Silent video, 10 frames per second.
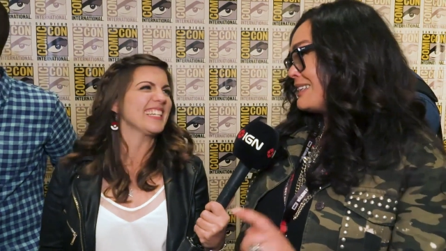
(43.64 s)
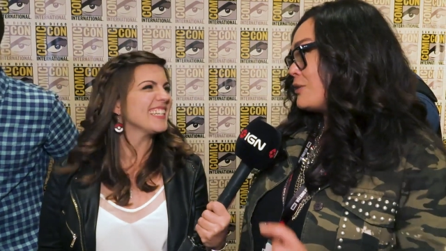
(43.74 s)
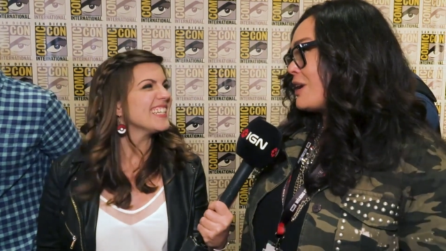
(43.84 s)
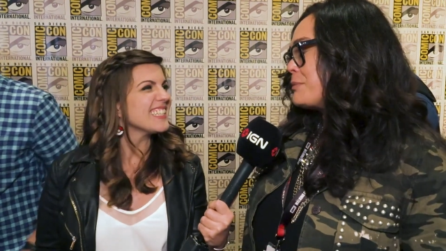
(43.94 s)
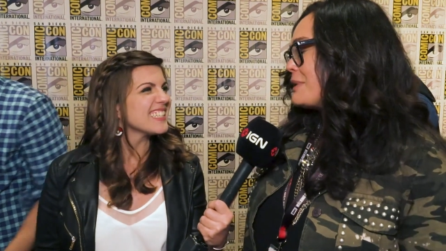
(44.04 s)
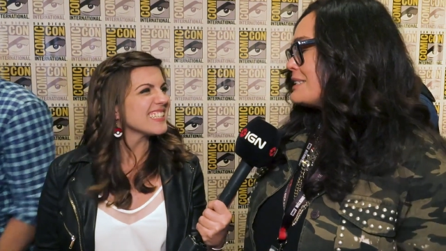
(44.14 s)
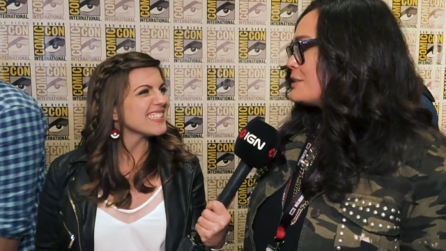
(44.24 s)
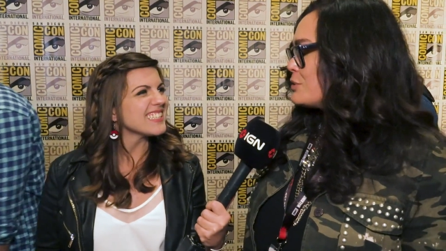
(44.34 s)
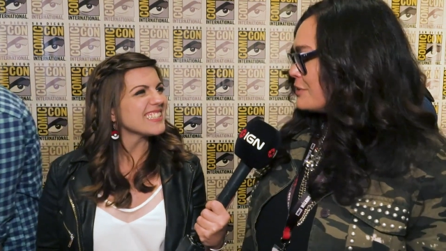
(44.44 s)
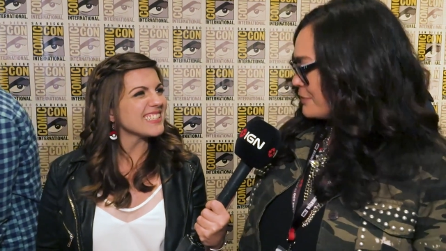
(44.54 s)
Speaker 1: Then the
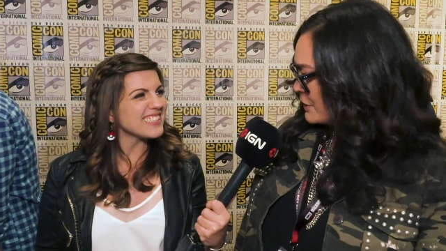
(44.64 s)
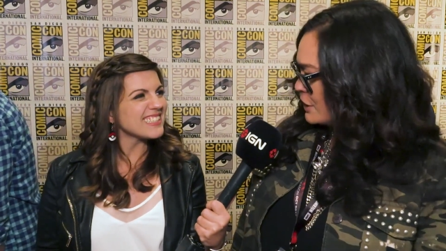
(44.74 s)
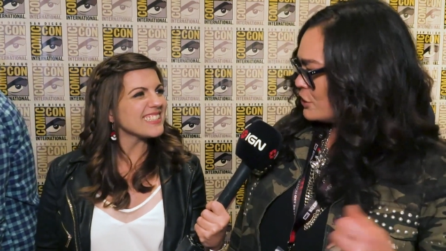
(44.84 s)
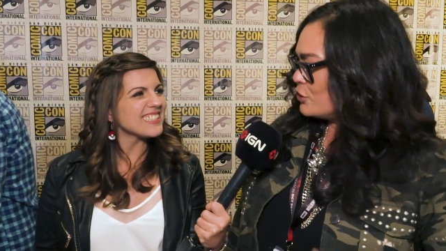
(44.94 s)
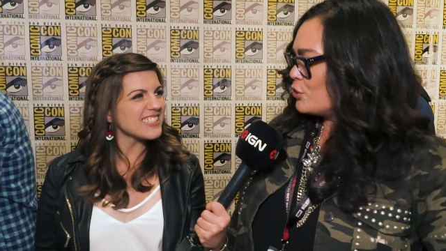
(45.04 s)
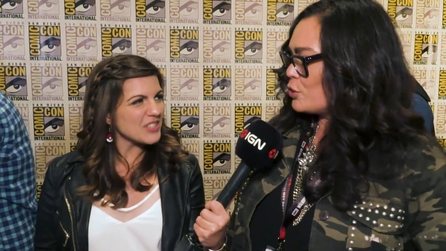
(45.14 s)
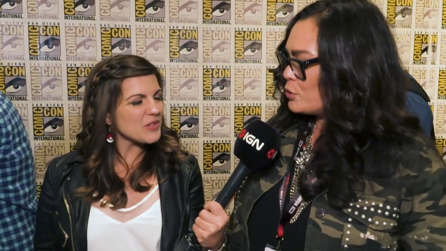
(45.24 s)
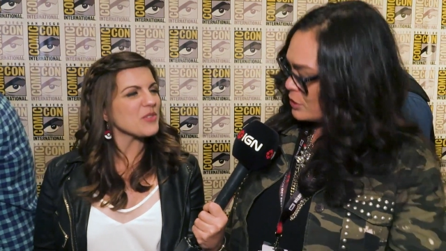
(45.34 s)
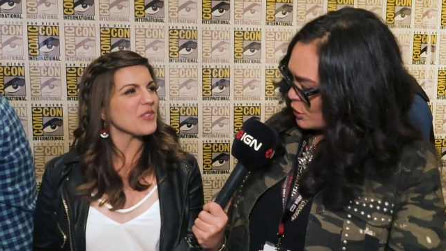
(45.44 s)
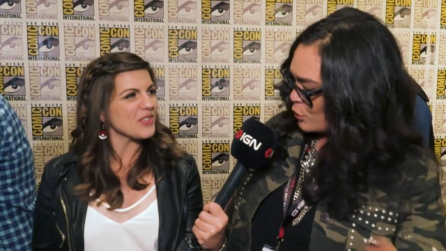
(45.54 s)
grandmaster would have you
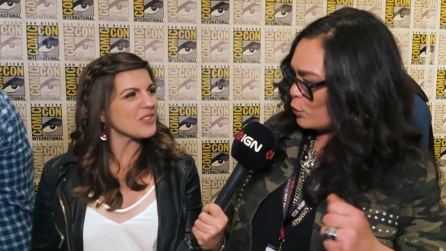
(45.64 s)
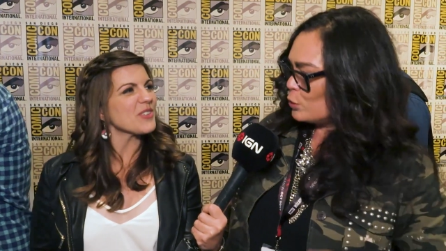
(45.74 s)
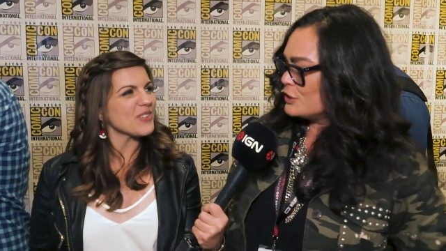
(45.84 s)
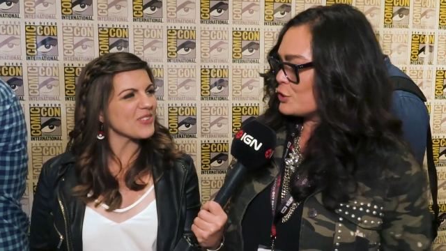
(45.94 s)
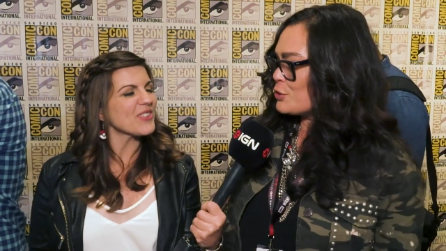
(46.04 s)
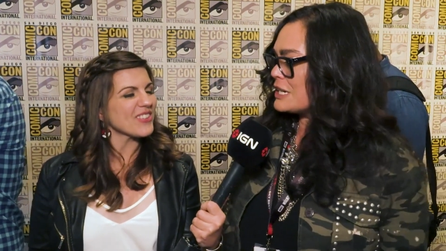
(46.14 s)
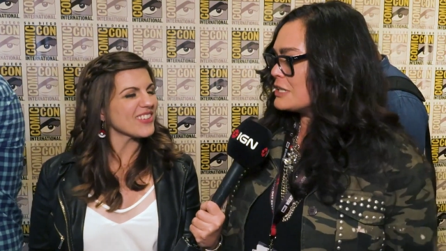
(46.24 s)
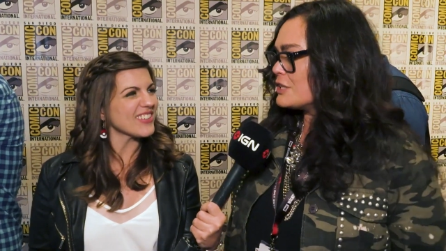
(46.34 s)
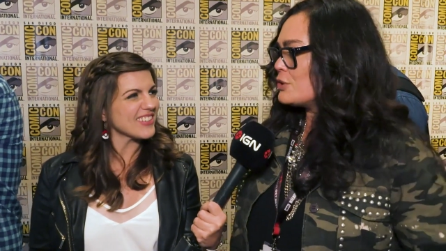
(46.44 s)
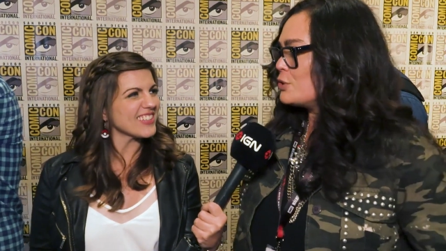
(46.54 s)
know hauled her
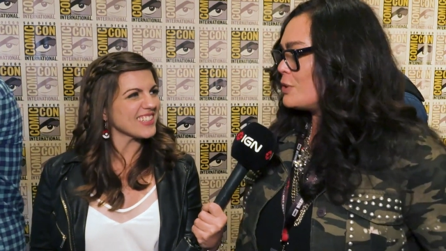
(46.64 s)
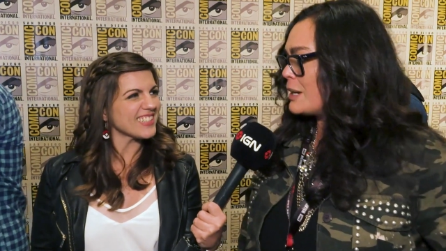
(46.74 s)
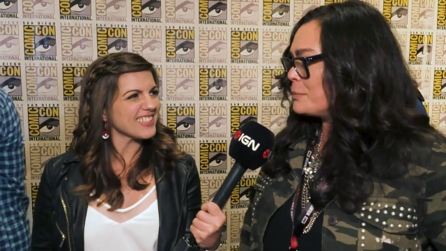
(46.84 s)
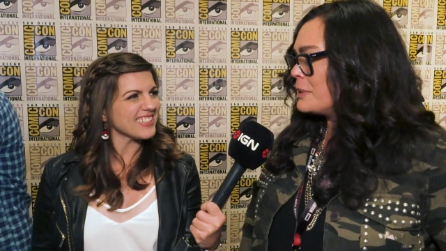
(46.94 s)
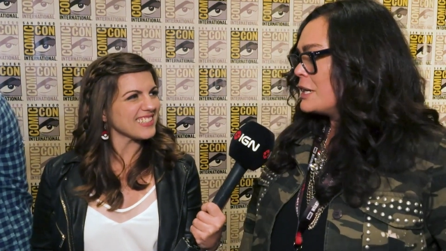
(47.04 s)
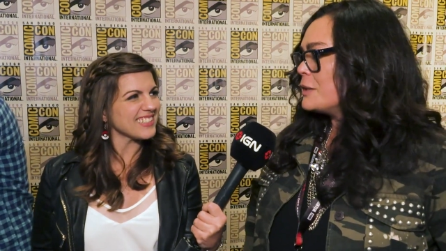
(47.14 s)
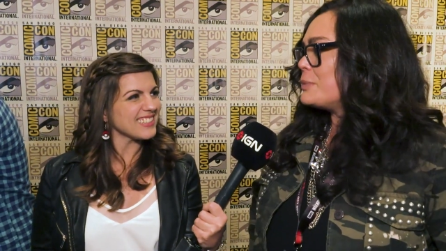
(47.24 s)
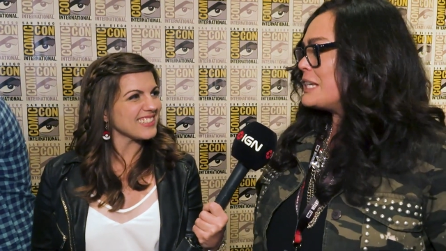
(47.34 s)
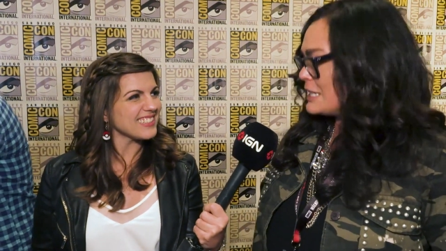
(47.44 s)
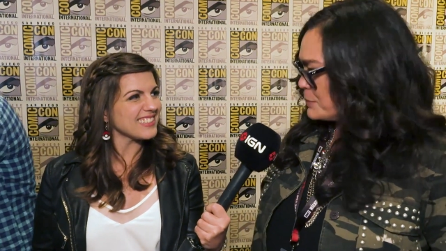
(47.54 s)
in to um,
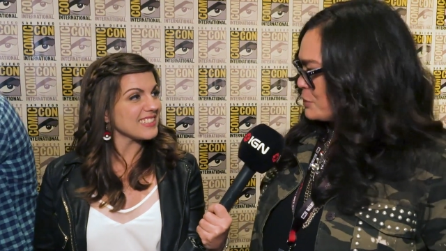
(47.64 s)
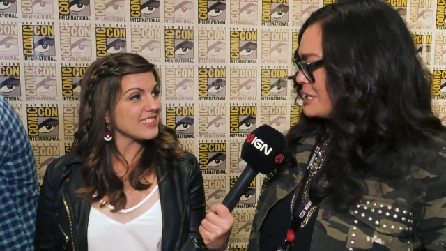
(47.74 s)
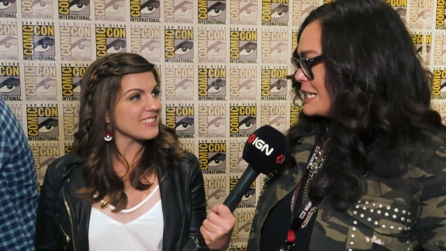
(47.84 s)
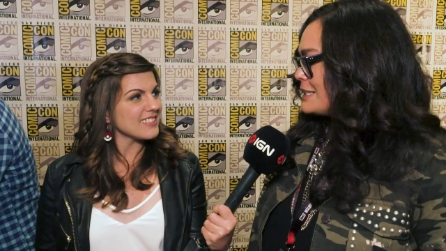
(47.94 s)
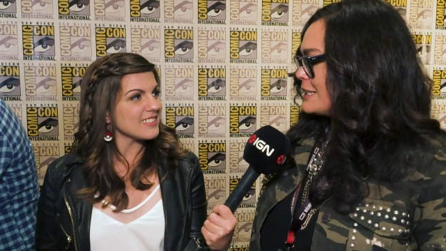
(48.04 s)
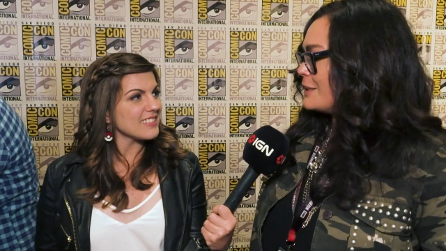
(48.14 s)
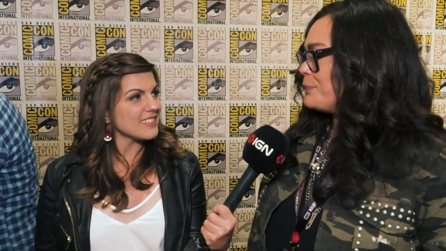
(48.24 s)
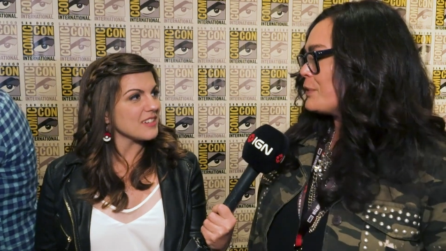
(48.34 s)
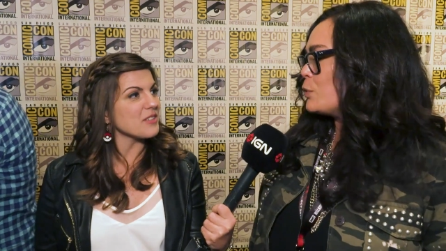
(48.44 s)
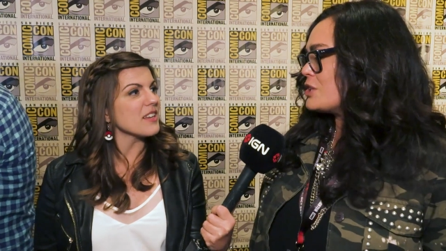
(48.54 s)
be his
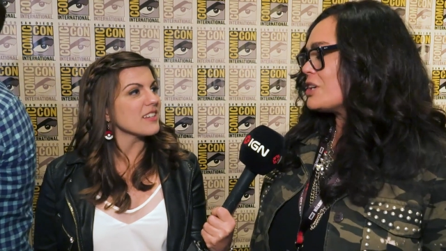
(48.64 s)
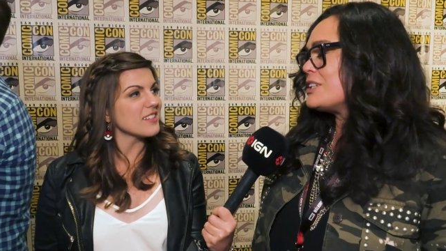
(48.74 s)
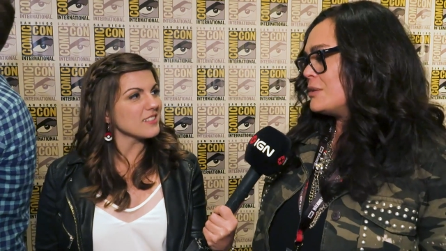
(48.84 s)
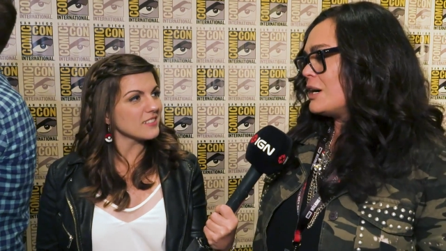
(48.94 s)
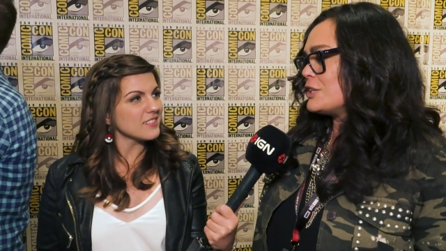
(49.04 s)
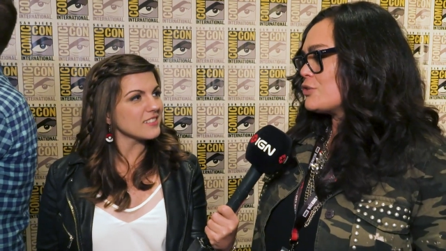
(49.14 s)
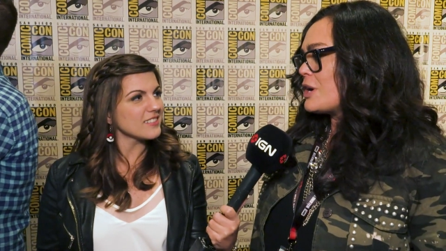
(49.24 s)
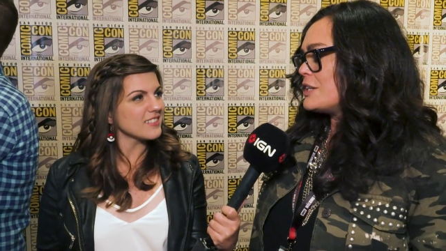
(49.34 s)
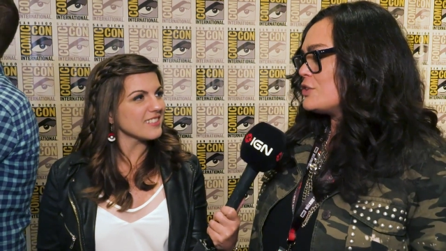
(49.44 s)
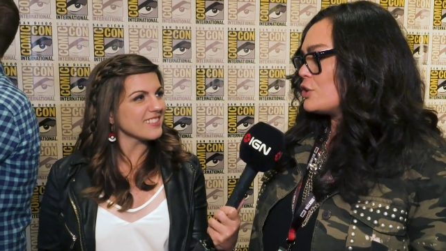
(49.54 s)
protector, which I, I
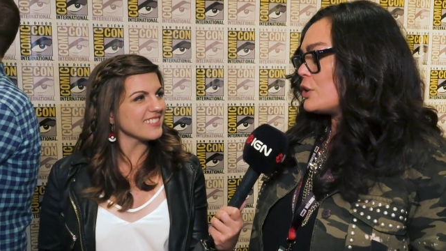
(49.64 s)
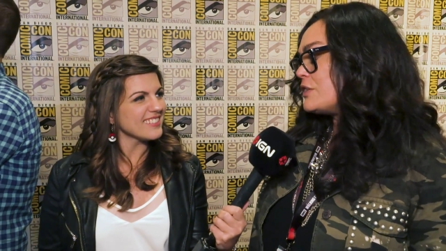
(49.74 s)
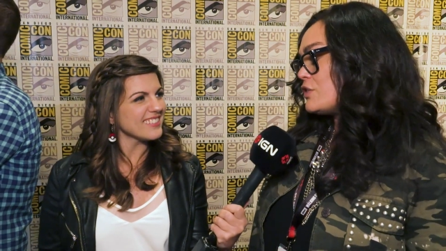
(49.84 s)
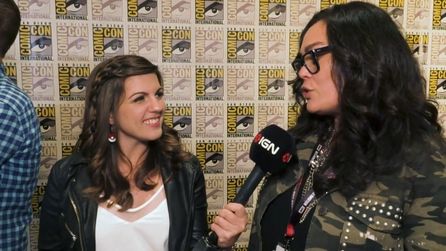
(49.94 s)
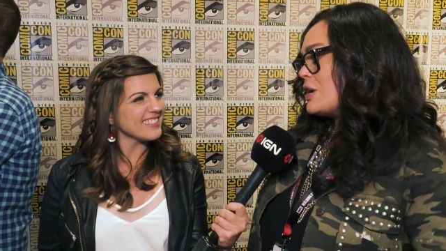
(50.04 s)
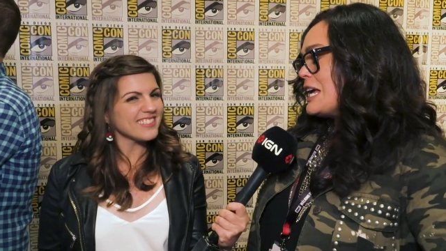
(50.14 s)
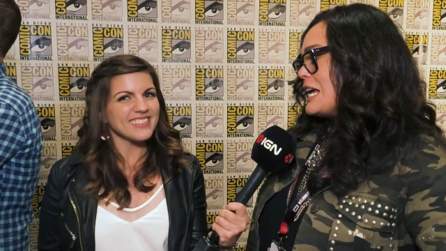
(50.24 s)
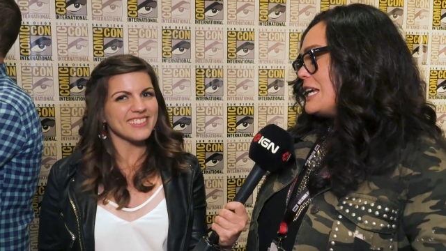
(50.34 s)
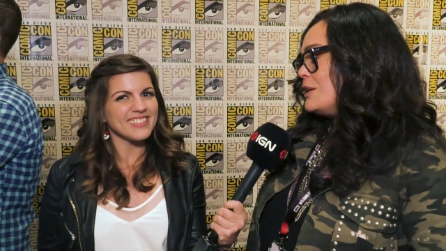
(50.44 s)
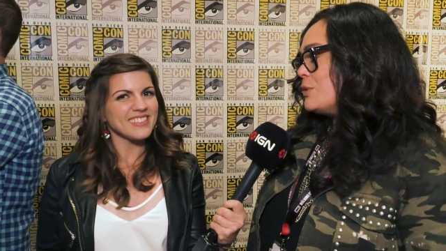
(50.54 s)
try and do. And so
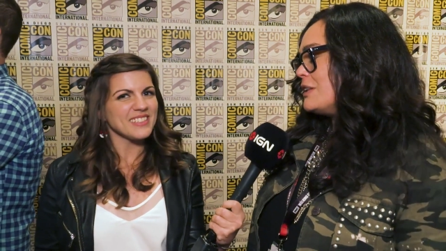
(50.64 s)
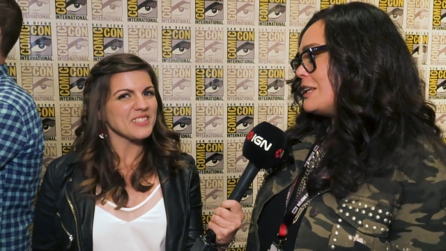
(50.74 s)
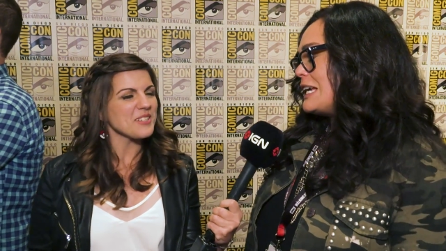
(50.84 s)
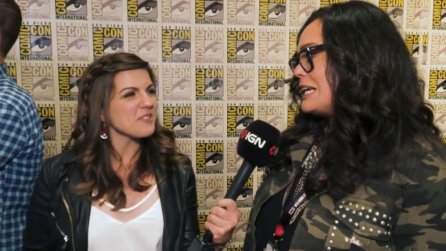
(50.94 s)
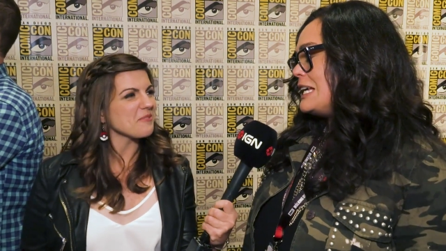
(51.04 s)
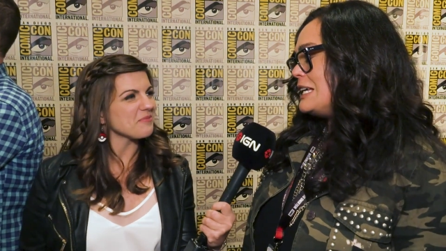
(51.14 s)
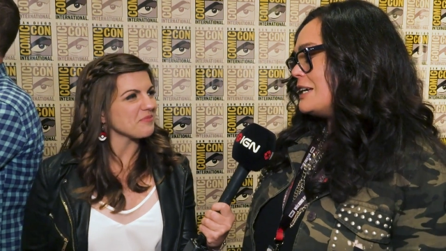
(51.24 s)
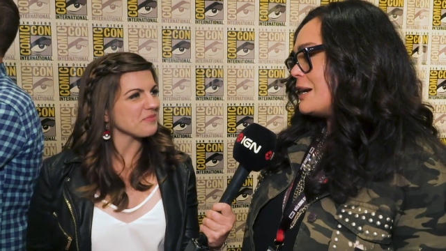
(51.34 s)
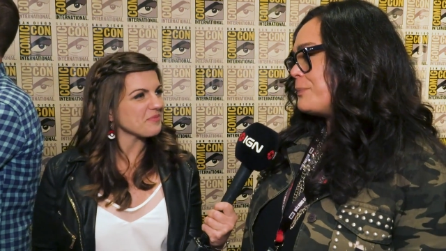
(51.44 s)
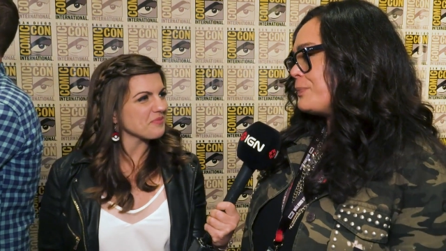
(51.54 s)
anyone that
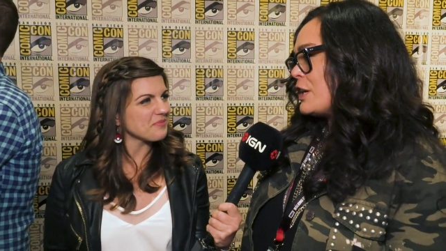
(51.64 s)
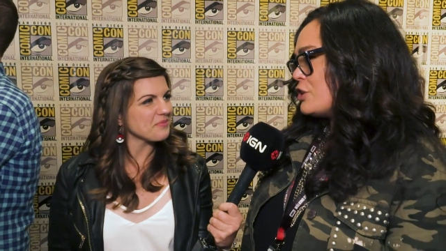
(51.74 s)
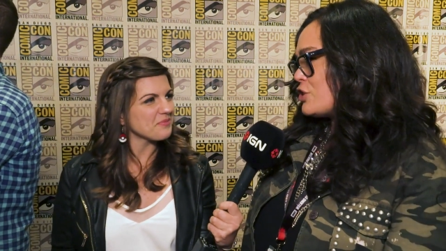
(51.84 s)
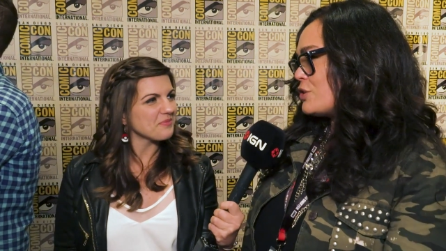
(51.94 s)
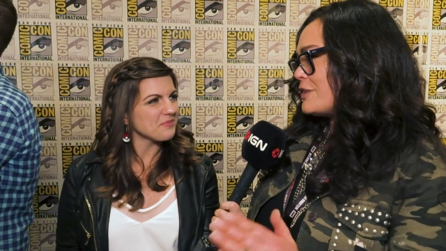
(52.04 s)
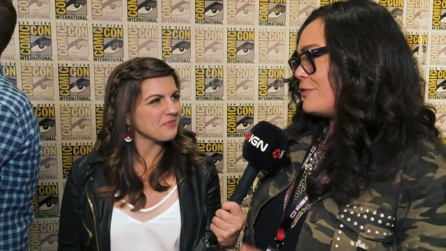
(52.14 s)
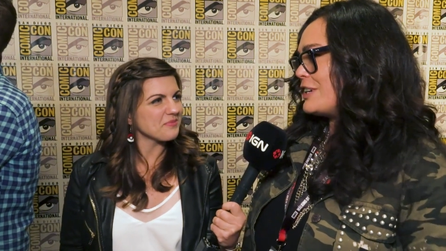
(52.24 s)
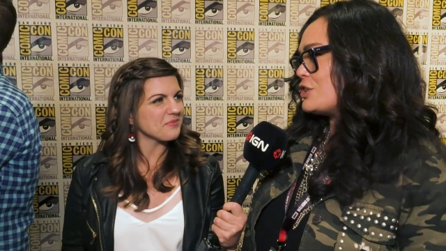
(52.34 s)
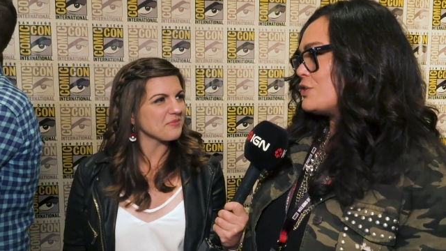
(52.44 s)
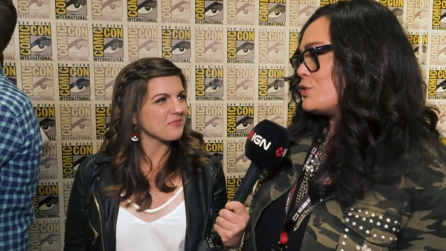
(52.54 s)
he um, shows
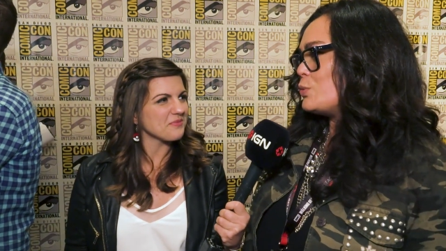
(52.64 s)
affection